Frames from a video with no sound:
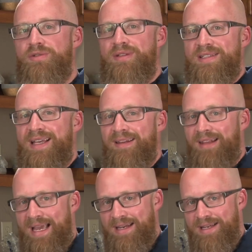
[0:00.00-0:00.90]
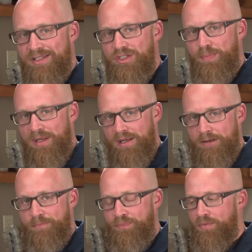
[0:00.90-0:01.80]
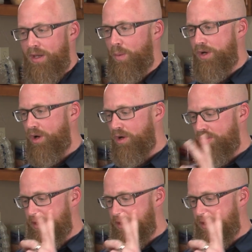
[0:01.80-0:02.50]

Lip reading: do this at lightning speed, and we call